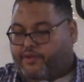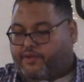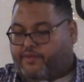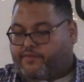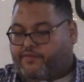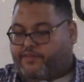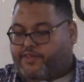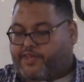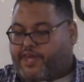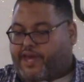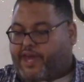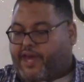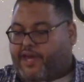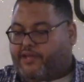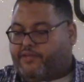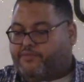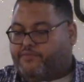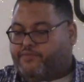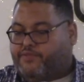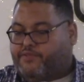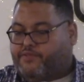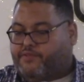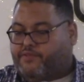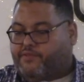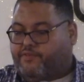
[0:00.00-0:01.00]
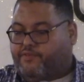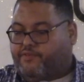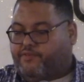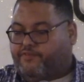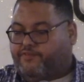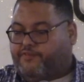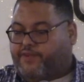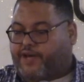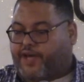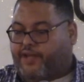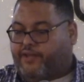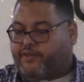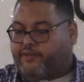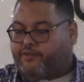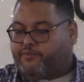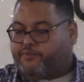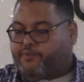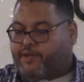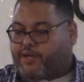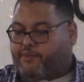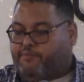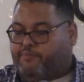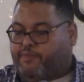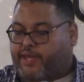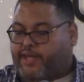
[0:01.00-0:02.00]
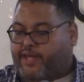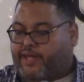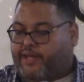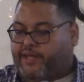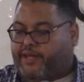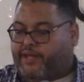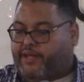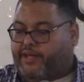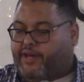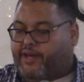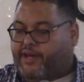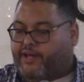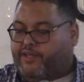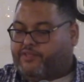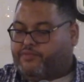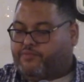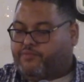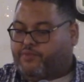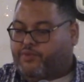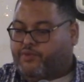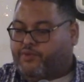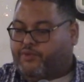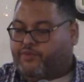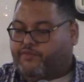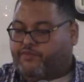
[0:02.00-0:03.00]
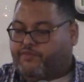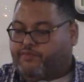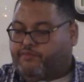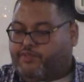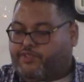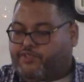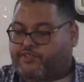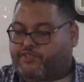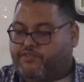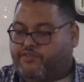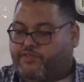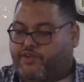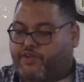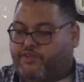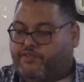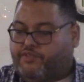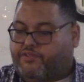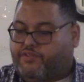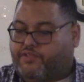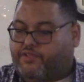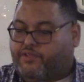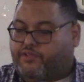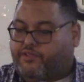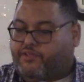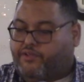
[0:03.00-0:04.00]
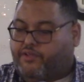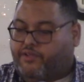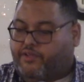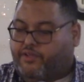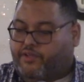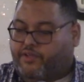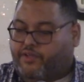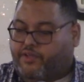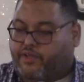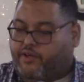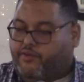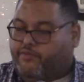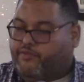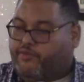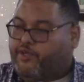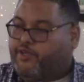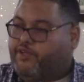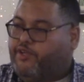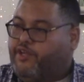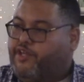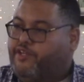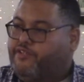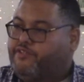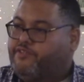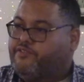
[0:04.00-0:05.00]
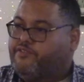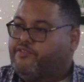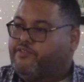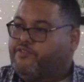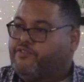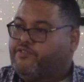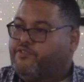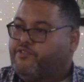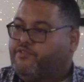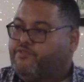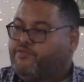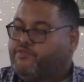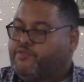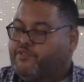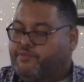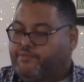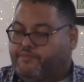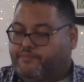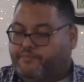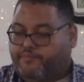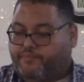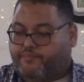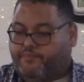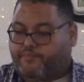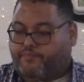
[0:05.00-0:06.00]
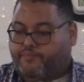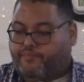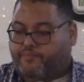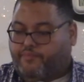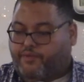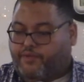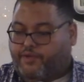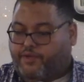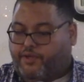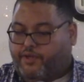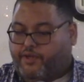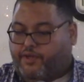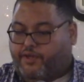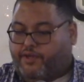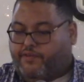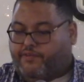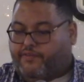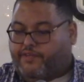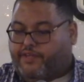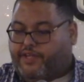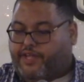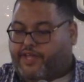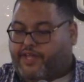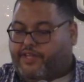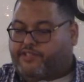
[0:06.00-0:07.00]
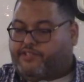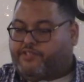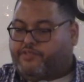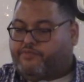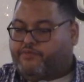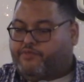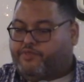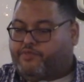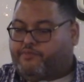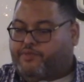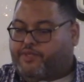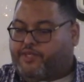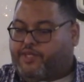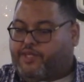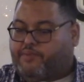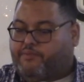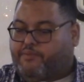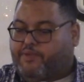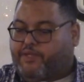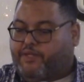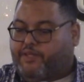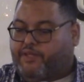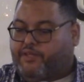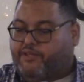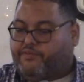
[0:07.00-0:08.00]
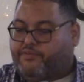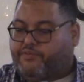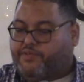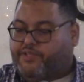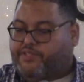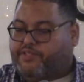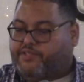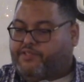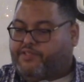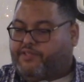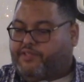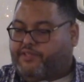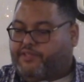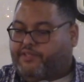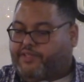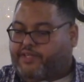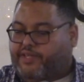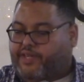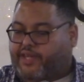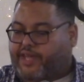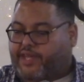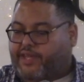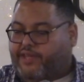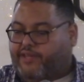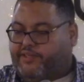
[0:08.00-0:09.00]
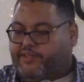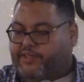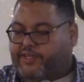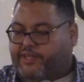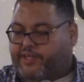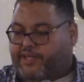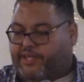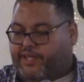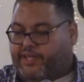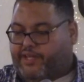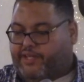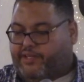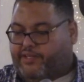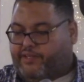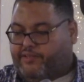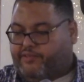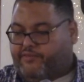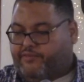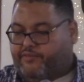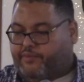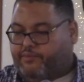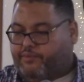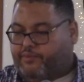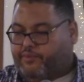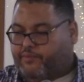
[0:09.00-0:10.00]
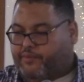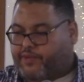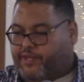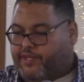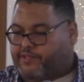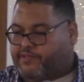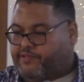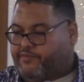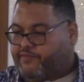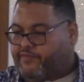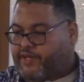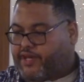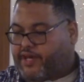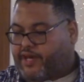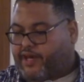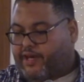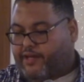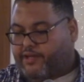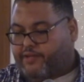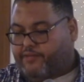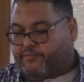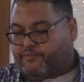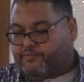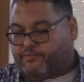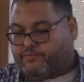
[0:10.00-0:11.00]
The act was soon followed by banning God's word from instruction of our nation's children. The nation was becoming increasingly alienated from the ways of God.